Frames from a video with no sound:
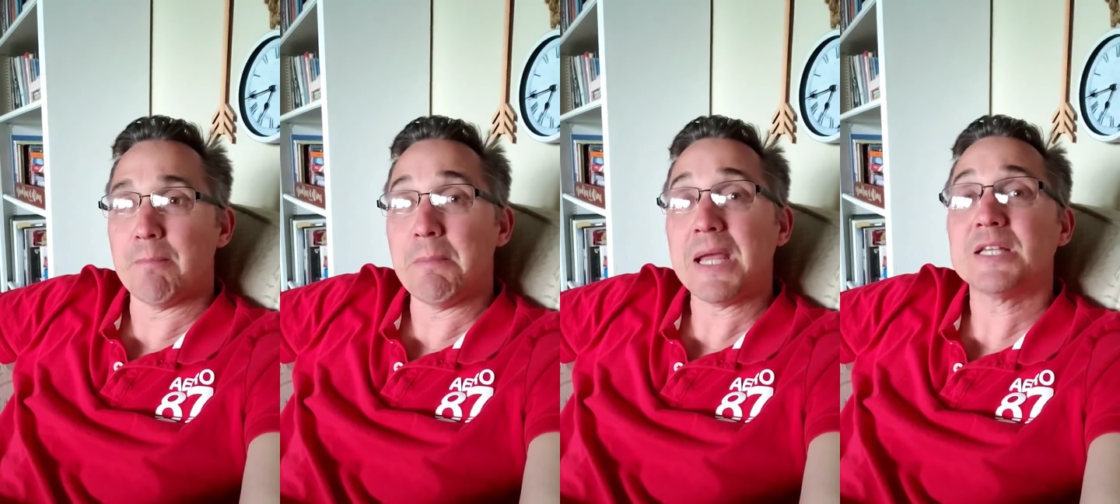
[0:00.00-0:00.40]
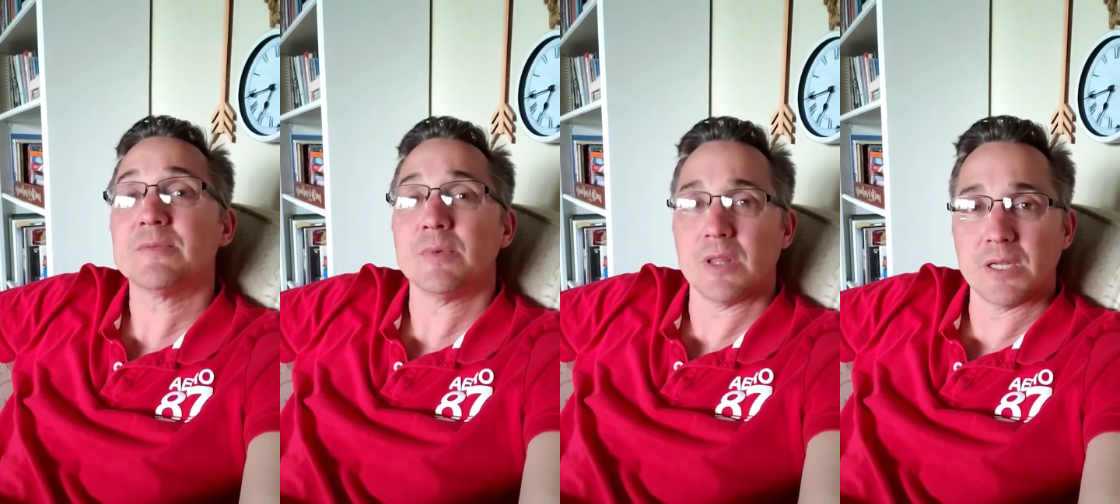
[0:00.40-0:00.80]
That
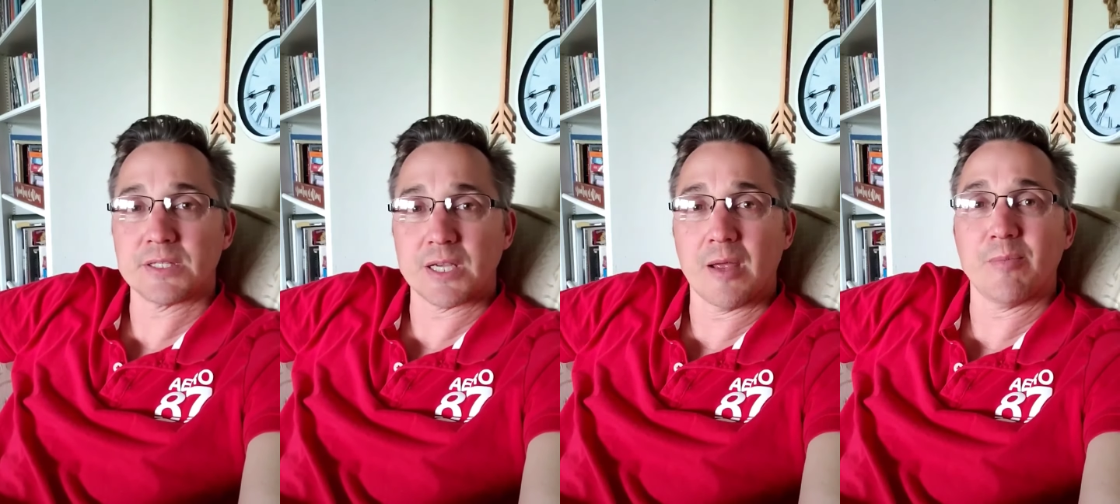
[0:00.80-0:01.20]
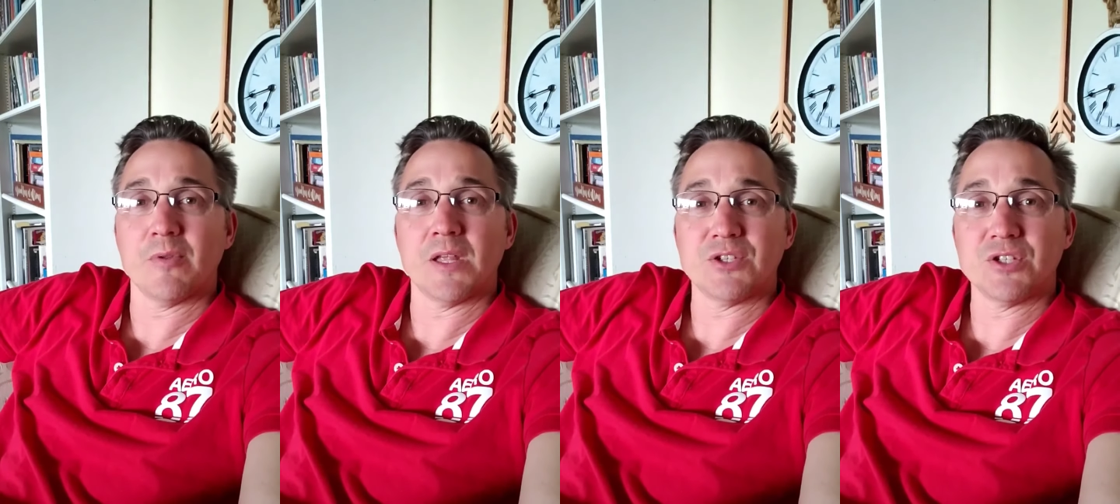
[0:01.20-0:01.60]
makes me the
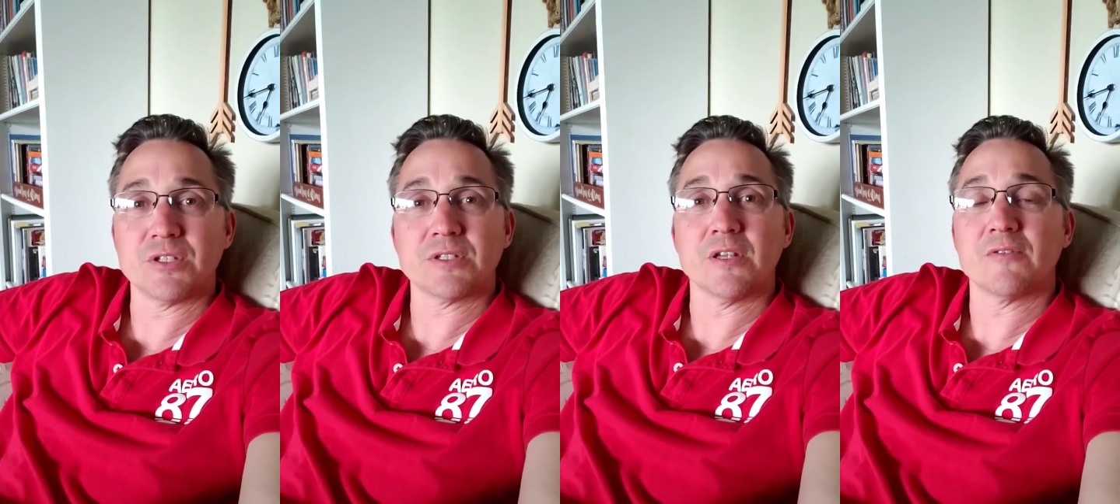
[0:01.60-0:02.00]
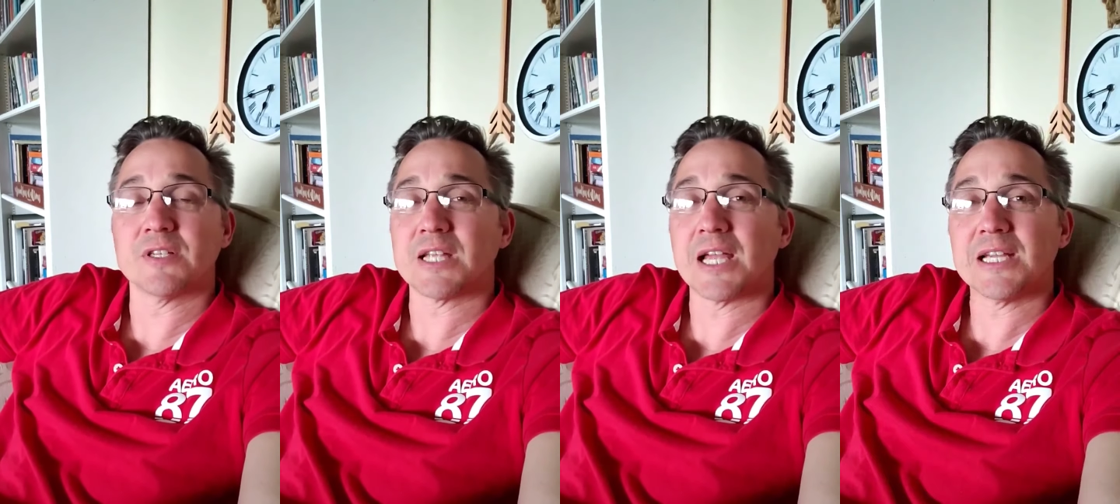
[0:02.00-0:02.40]
disciple that Jesus
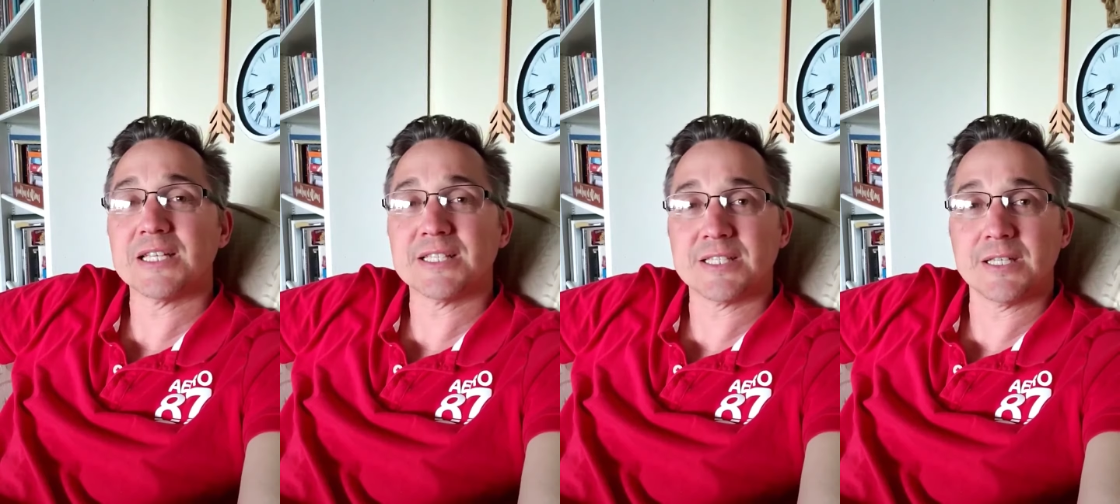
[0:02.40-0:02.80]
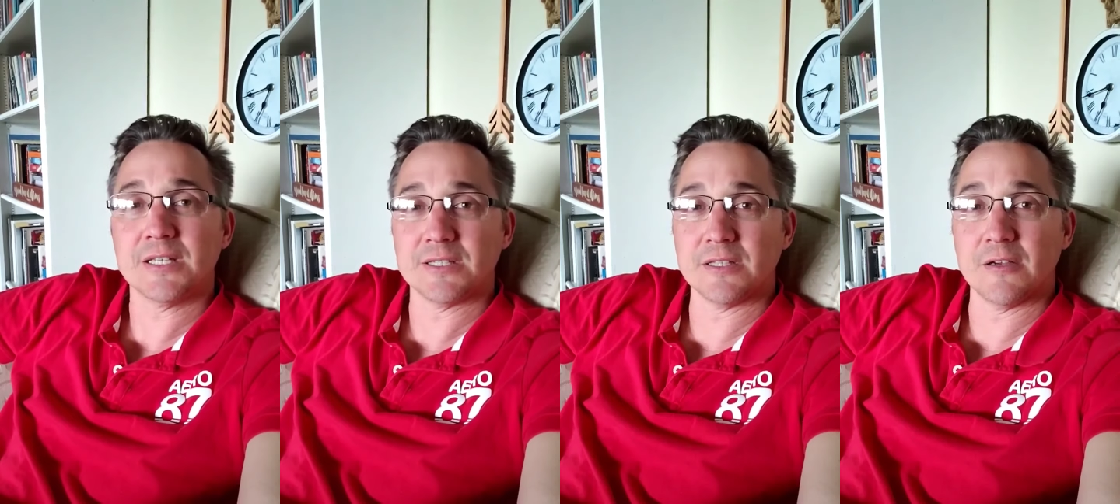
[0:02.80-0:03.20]
loved because I get to
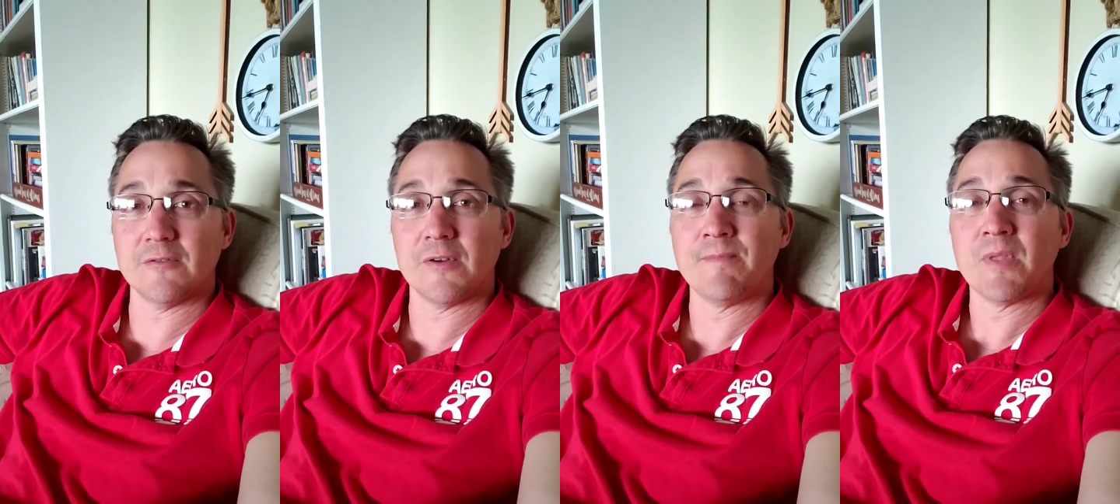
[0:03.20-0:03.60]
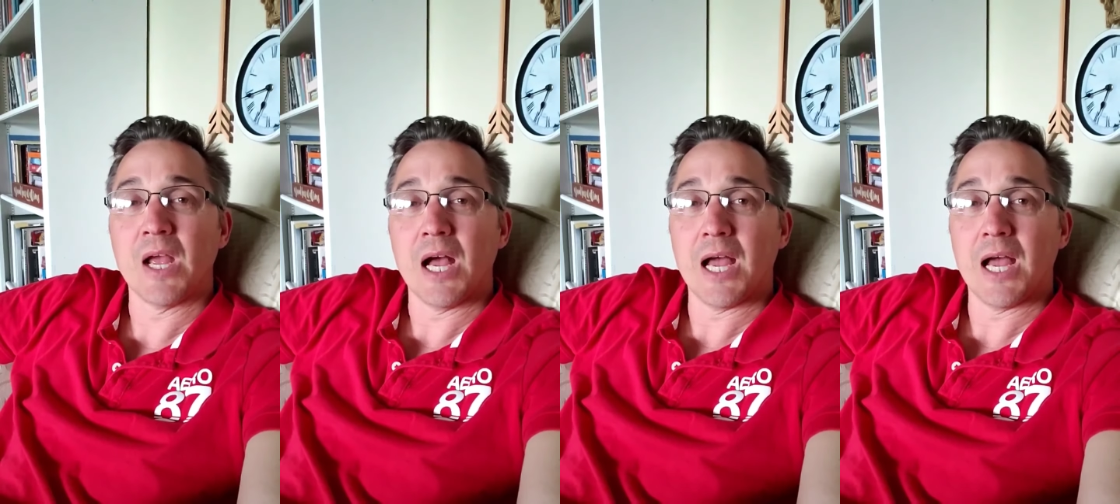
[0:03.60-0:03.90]
see his love.